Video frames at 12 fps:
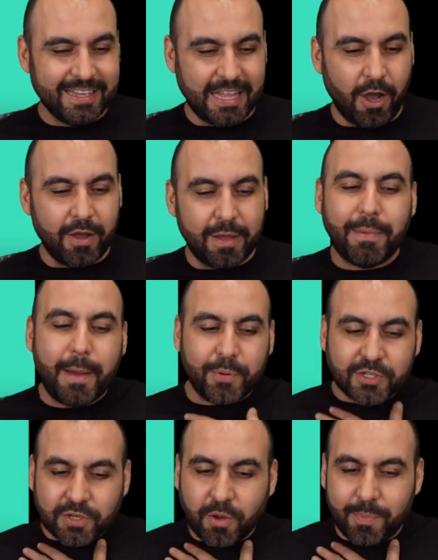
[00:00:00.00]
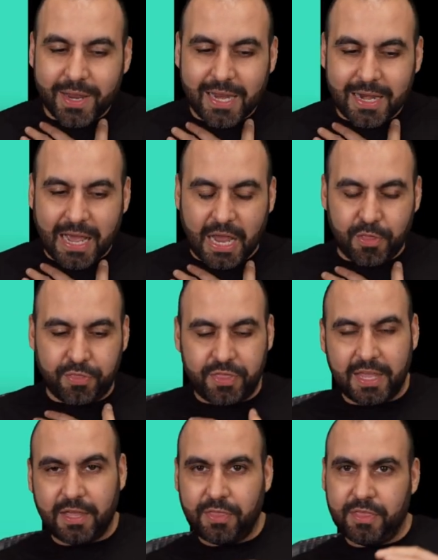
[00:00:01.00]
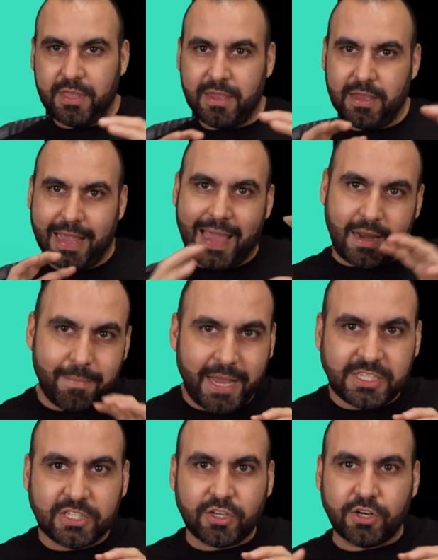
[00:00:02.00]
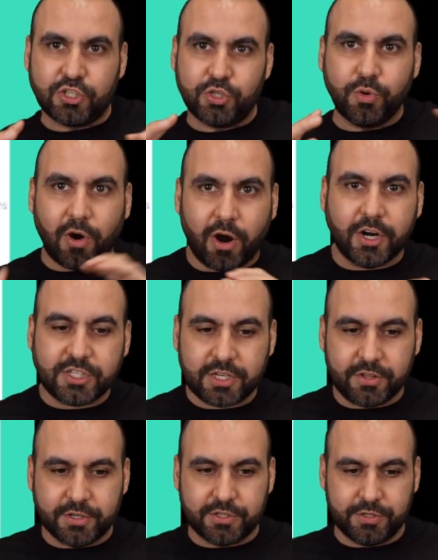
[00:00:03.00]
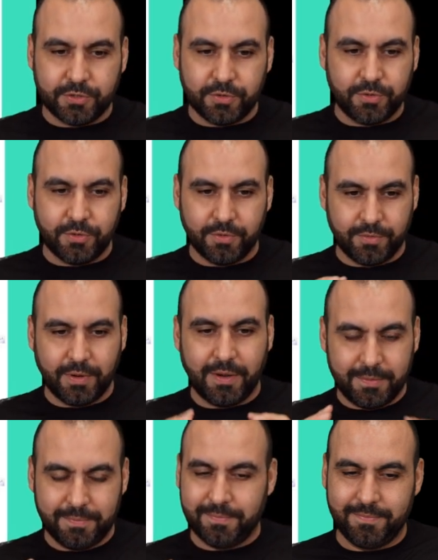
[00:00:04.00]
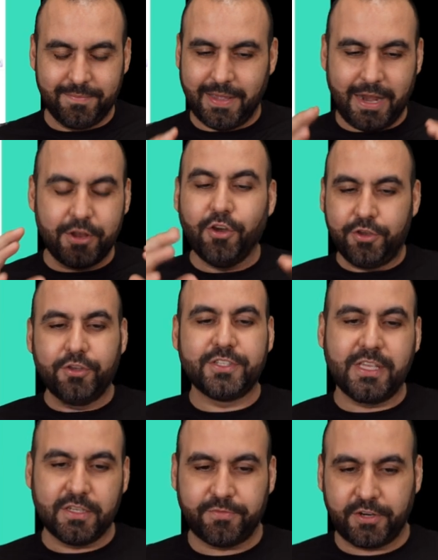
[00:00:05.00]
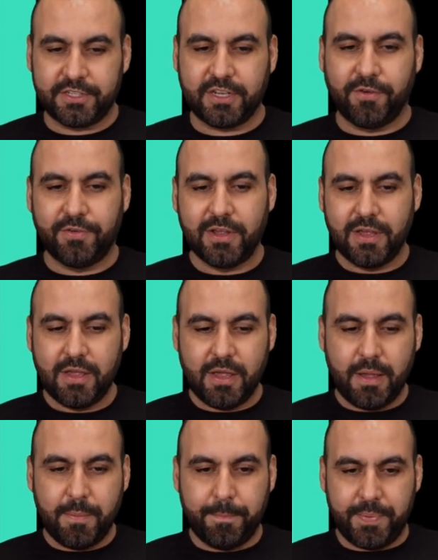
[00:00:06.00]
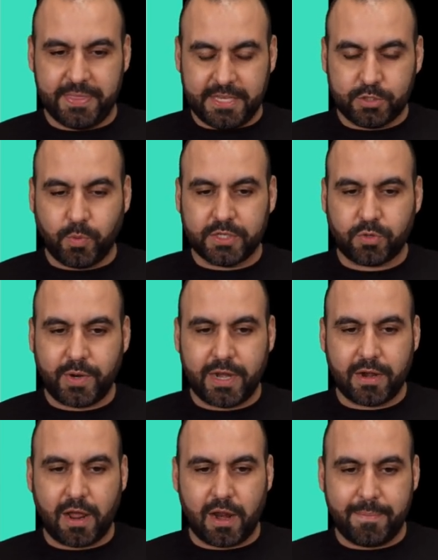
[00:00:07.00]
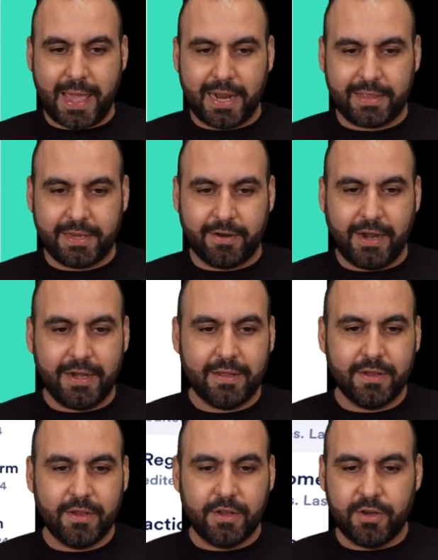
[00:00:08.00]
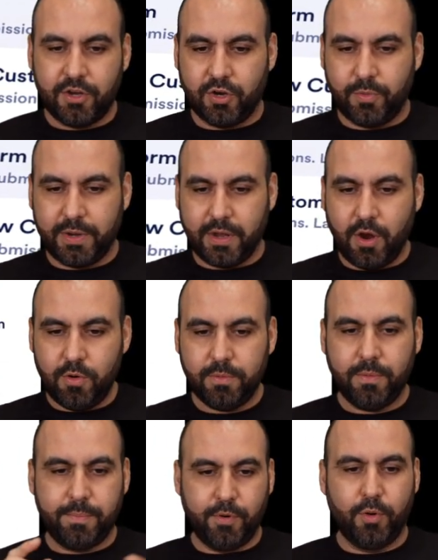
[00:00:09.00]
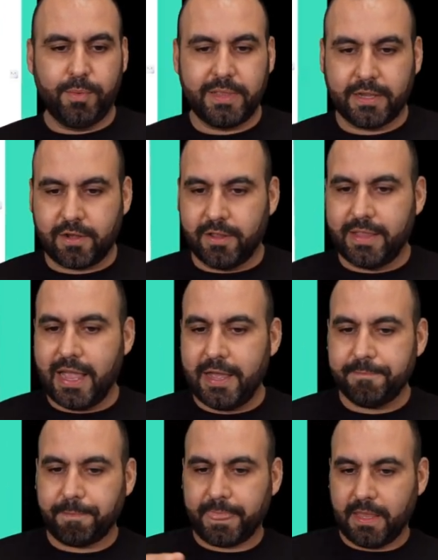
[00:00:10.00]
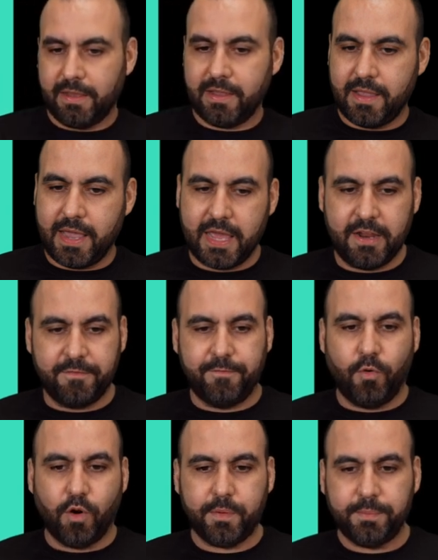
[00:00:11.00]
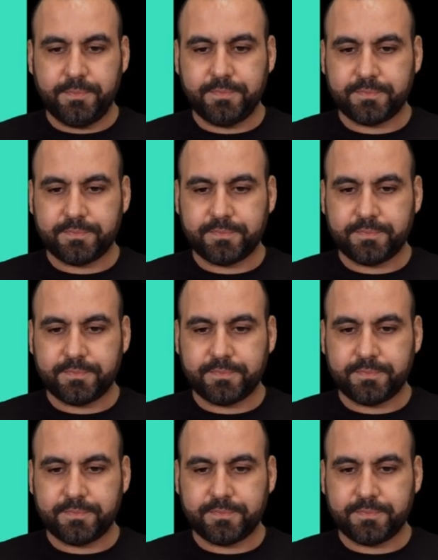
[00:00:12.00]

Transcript: Now, in my personal opinion, I think the animations are too harsh. They're too, you'll see this for yourself. But this was created automatically, all right? Here we go. Boom, click on that. Edit form.